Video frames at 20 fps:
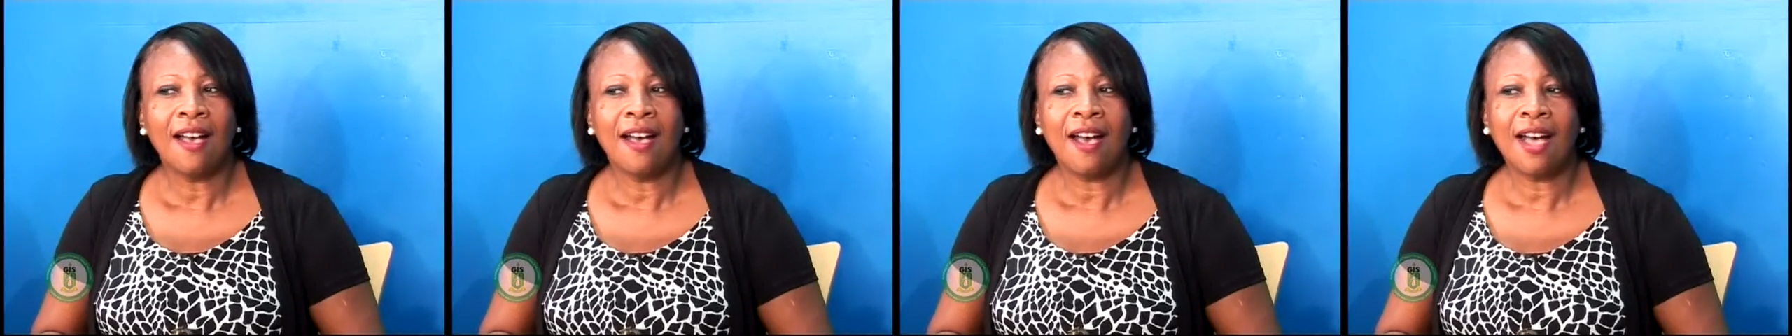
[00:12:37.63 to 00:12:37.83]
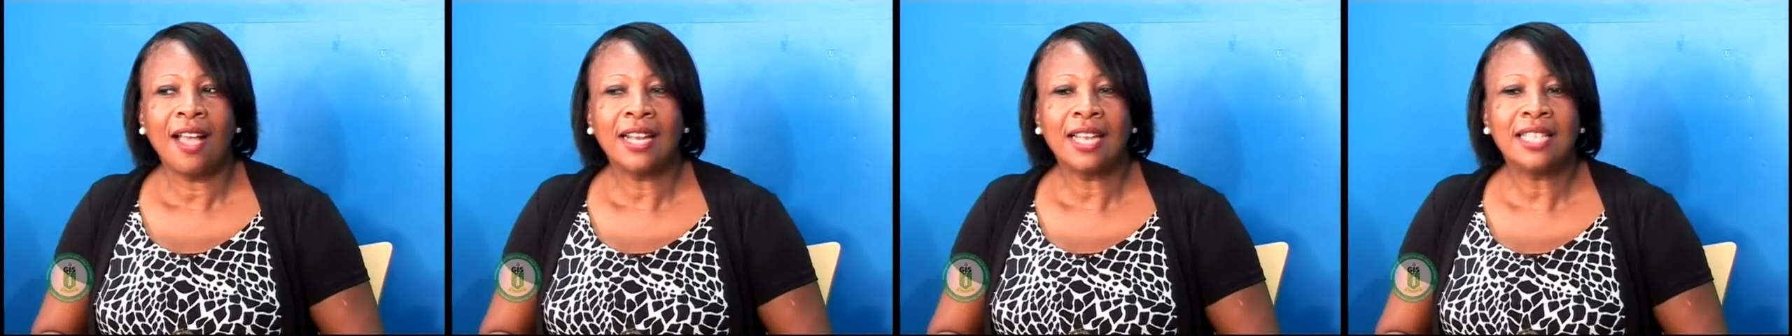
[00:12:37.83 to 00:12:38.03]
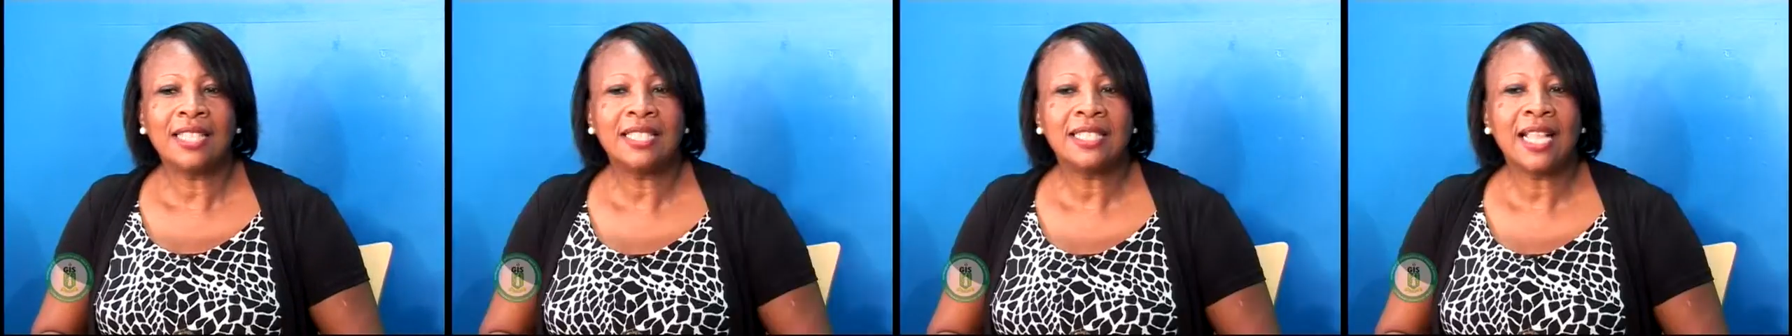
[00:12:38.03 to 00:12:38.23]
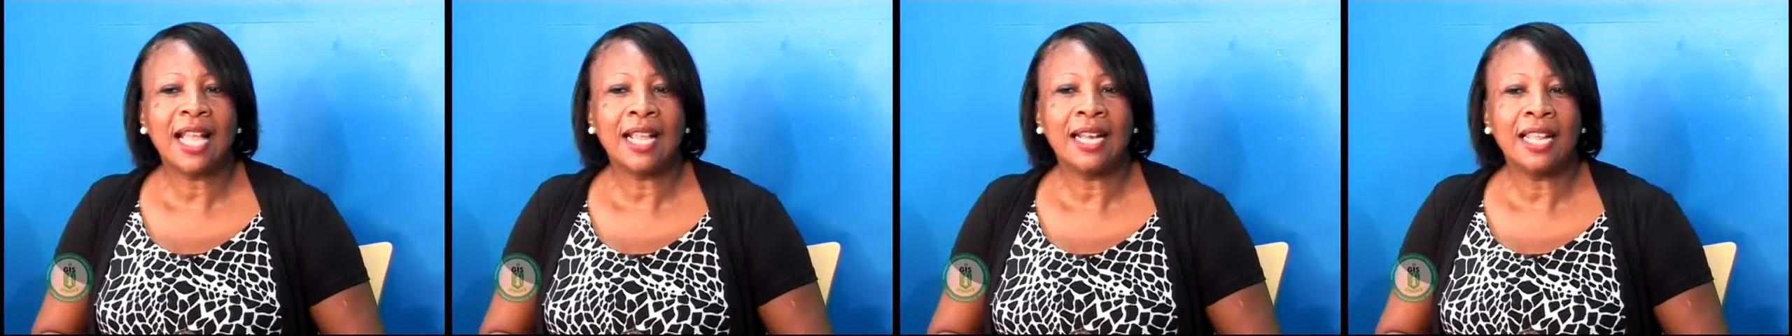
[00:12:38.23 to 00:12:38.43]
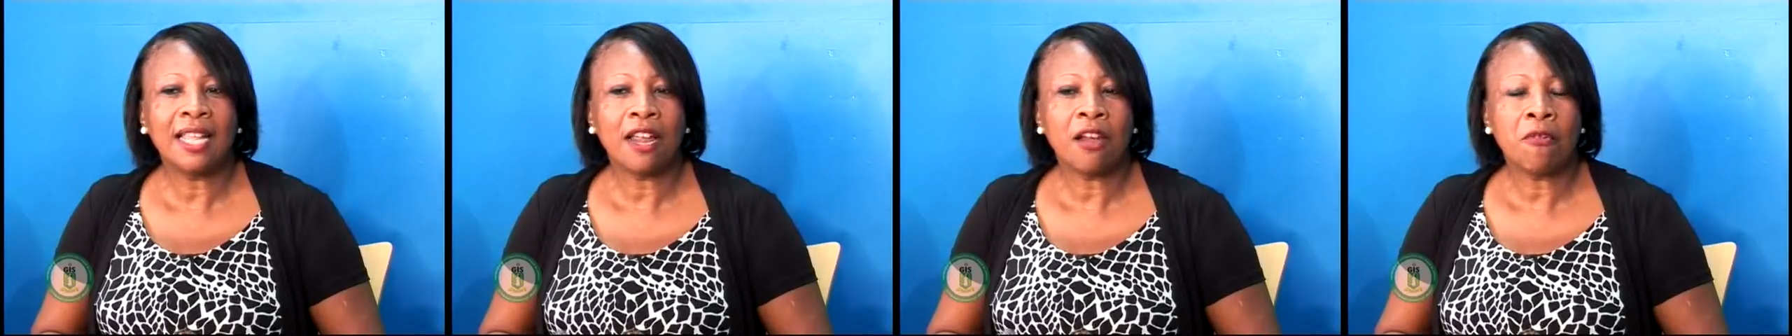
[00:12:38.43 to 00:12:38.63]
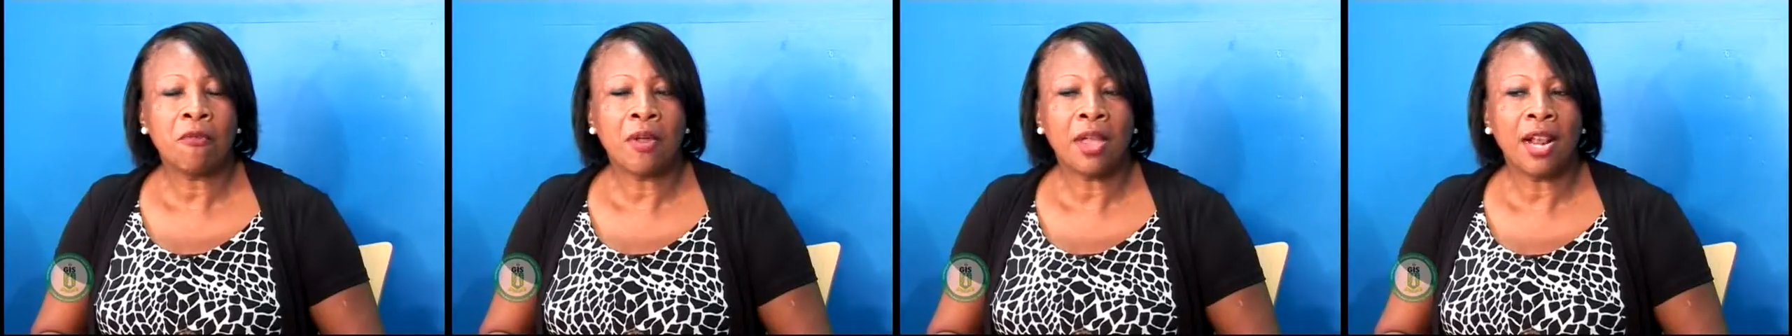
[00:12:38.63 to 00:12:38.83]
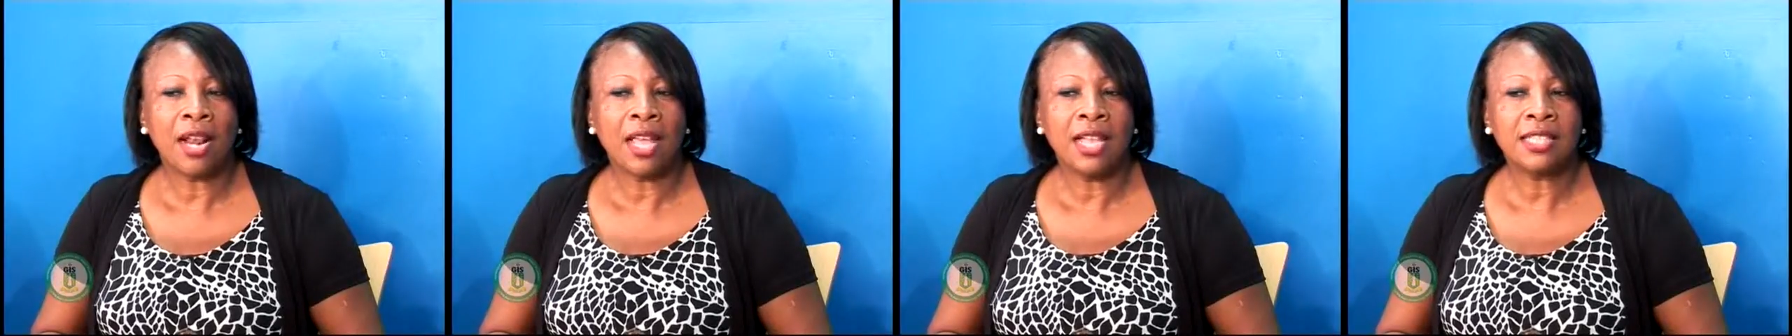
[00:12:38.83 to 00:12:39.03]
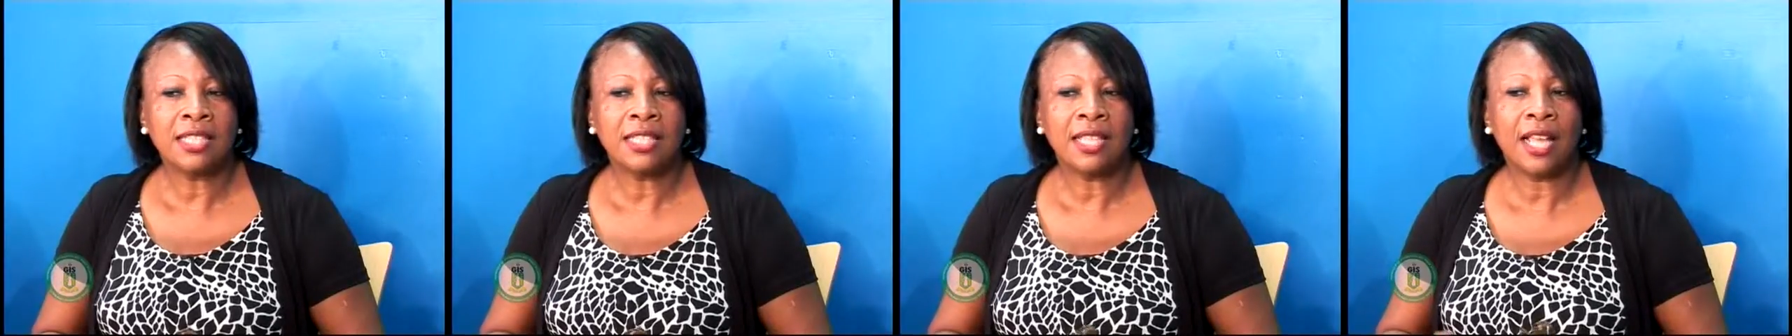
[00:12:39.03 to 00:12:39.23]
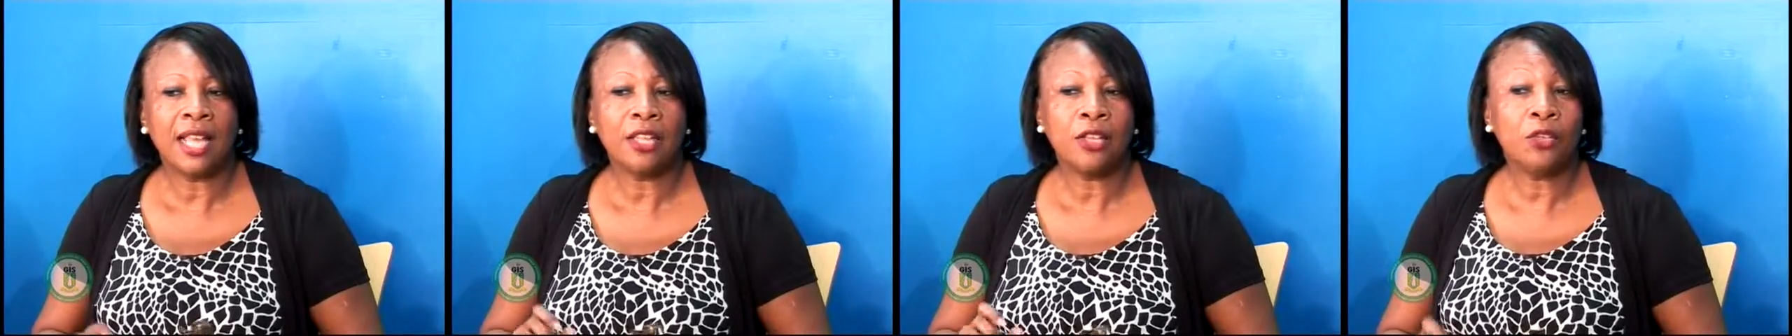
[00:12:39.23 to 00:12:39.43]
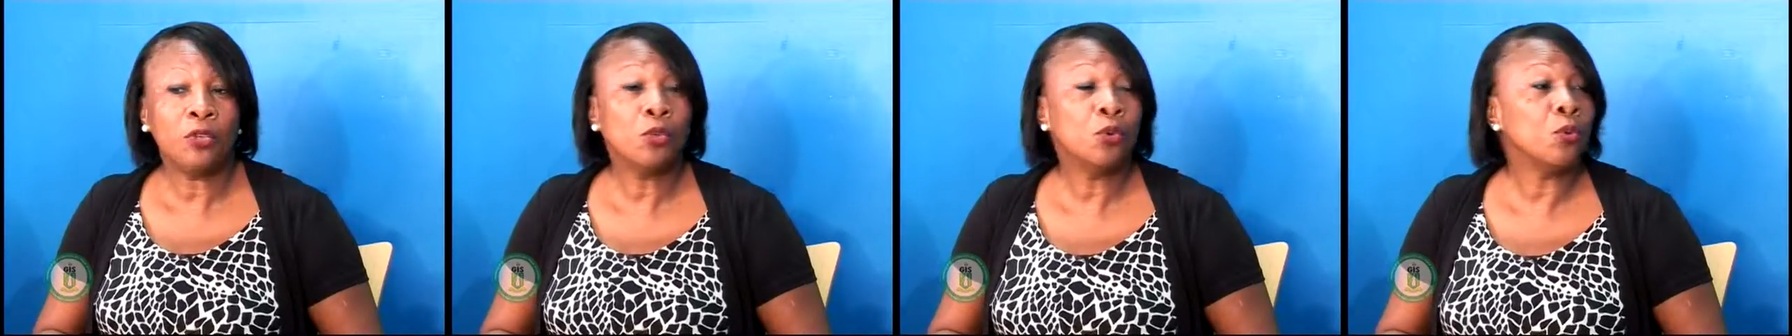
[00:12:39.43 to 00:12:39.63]
understanding and realizing that
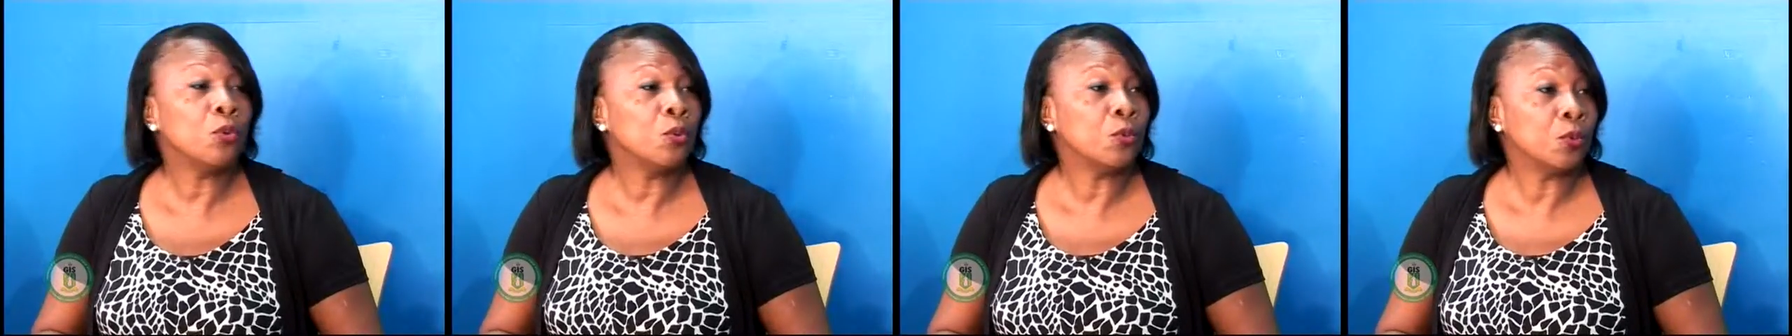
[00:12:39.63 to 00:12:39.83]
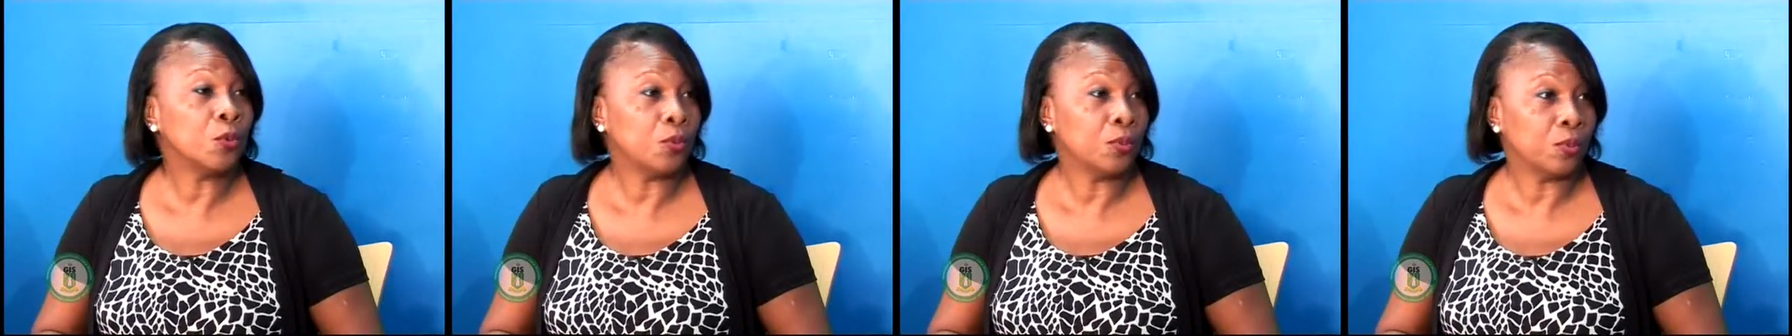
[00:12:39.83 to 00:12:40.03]
you